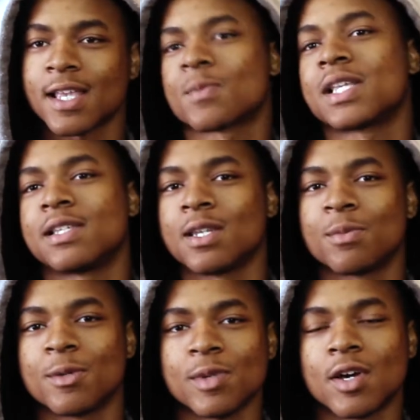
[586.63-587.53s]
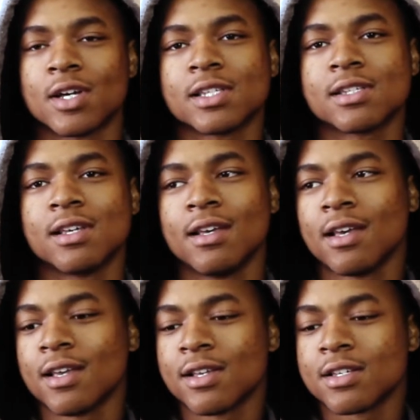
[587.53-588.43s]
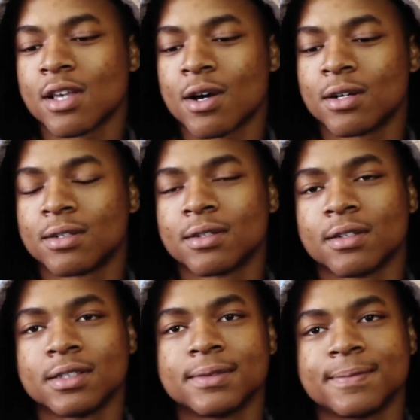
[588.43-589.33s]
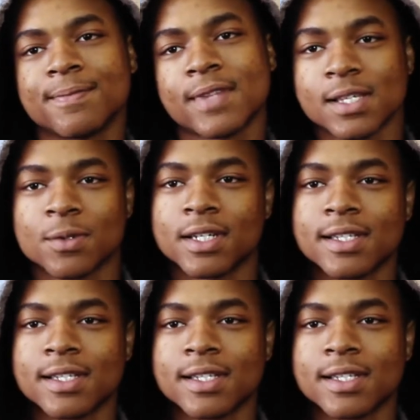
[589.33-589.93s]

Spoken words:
is my city put me on. So, that's what it